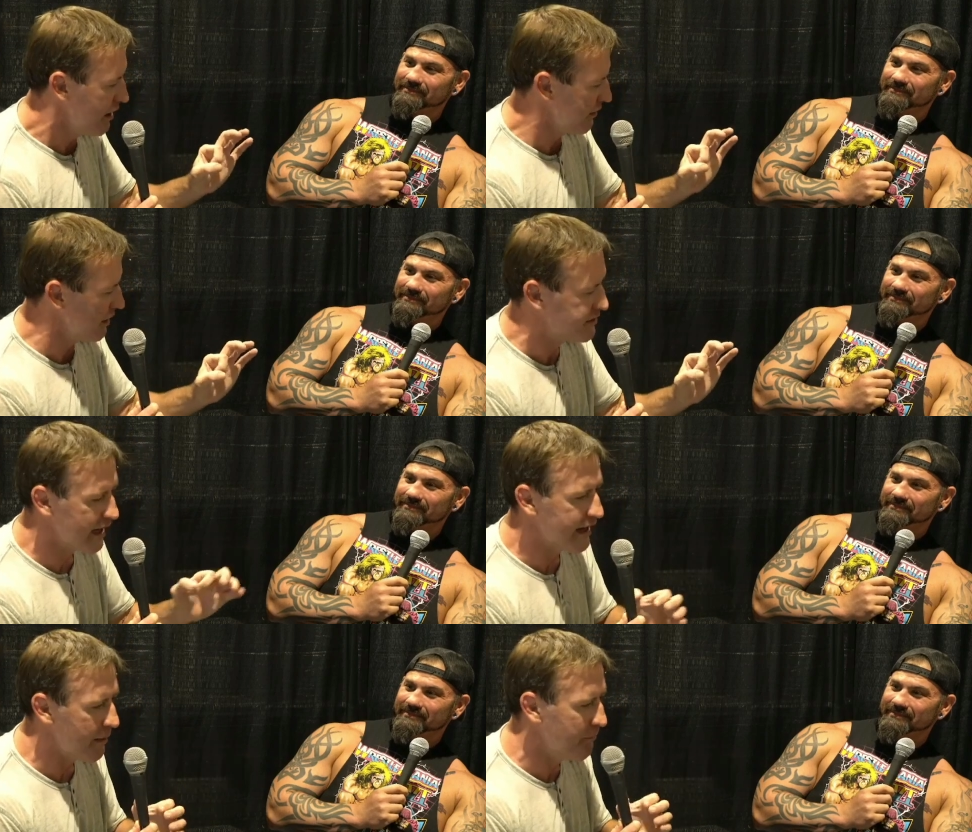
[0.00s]
Speaker 1: That's
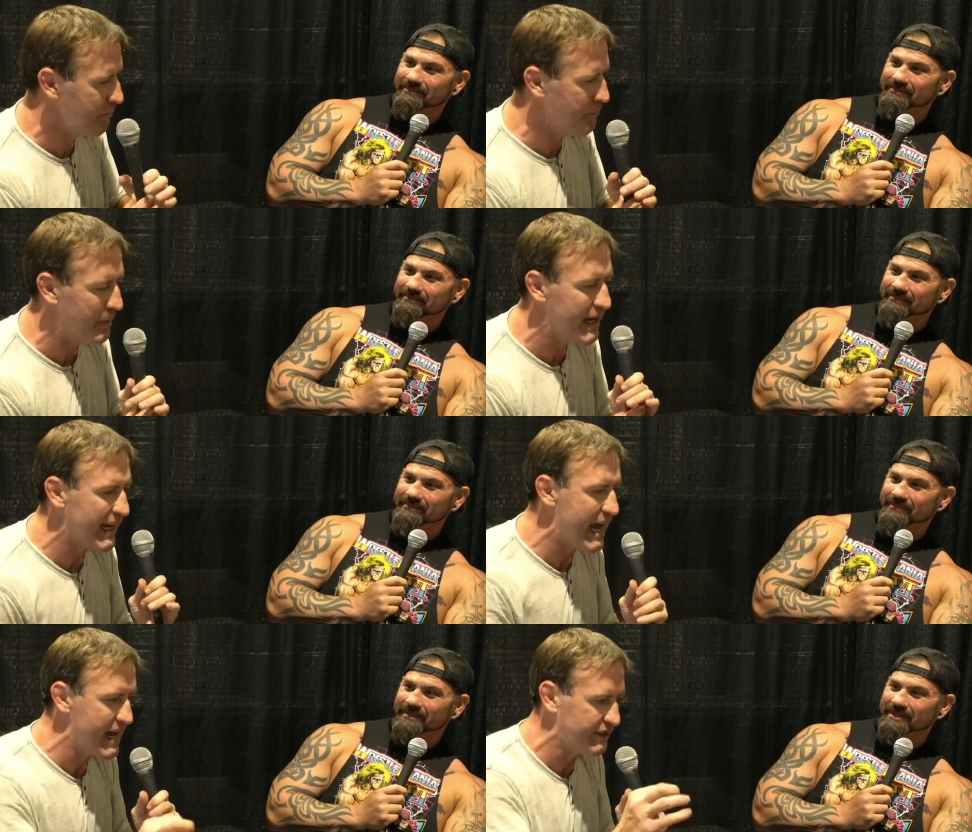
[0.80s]
like a big
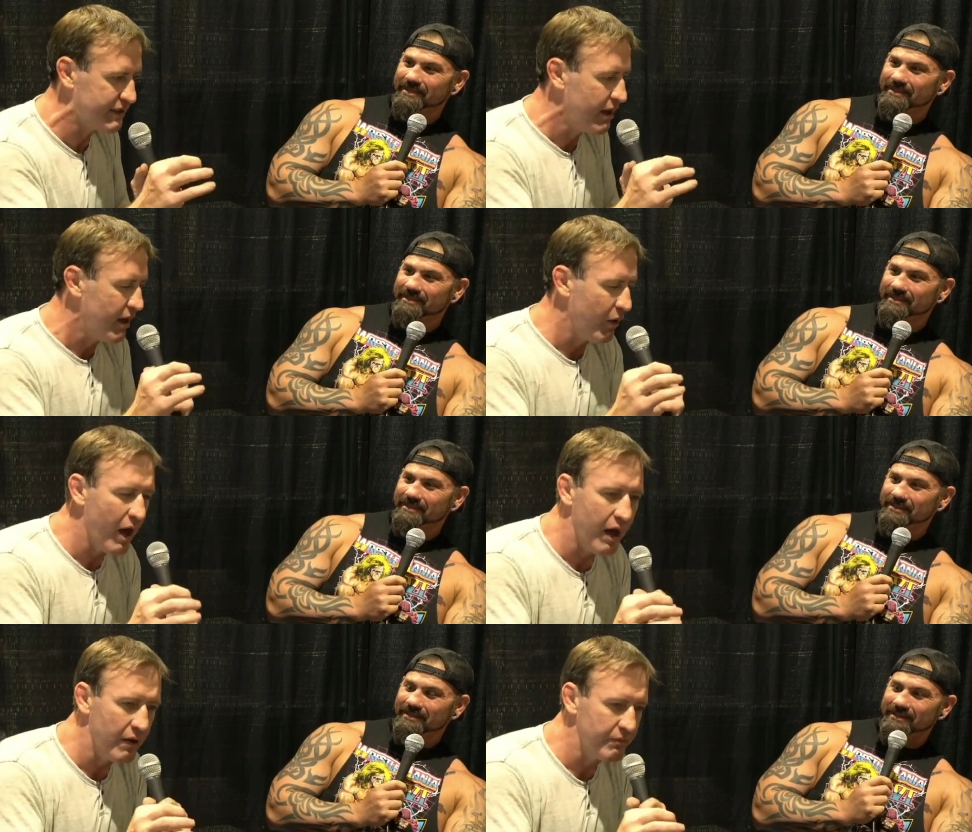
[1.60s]
ass
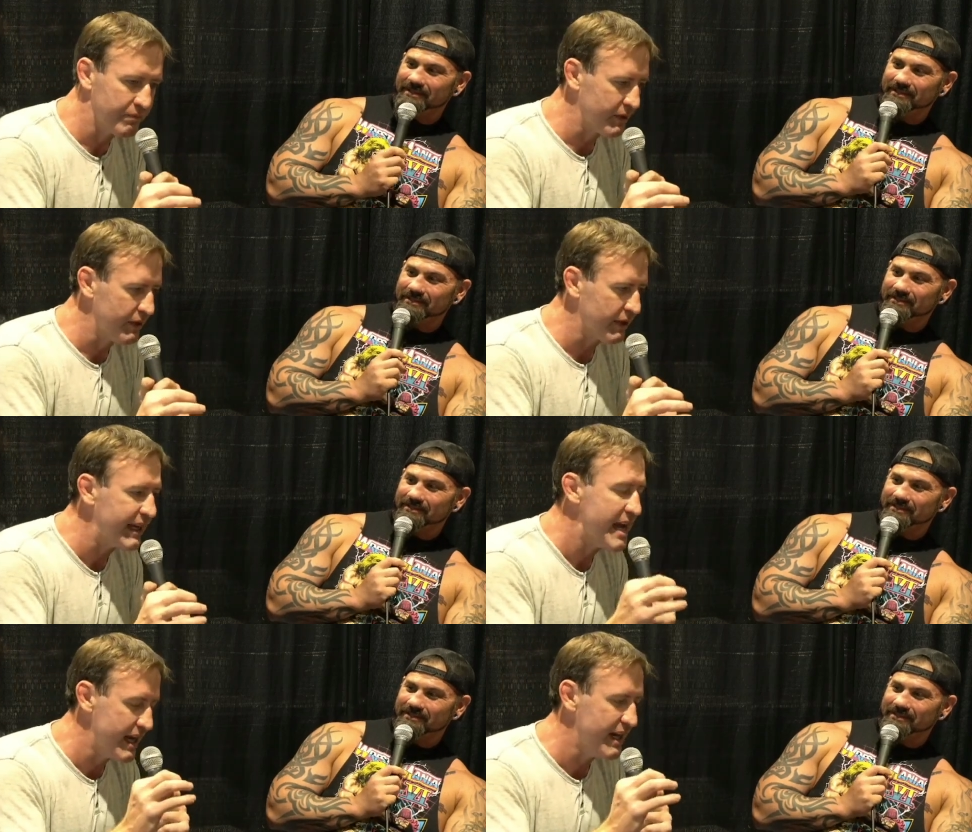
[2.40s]
uh,
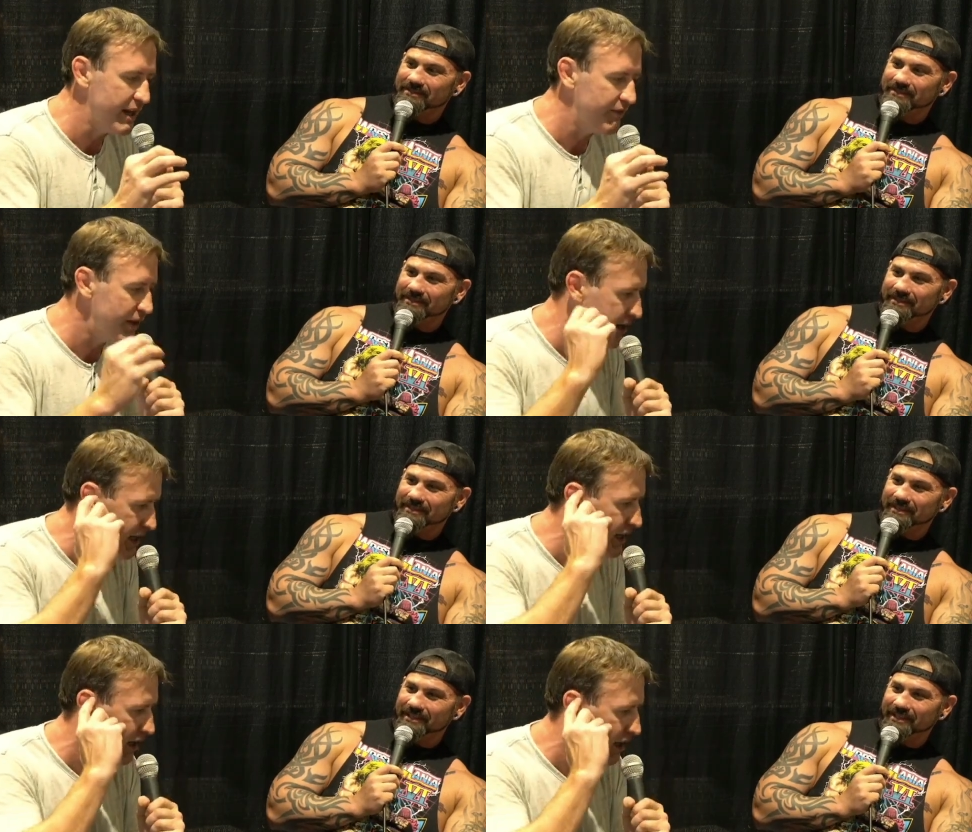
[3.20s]
cannon of a needle.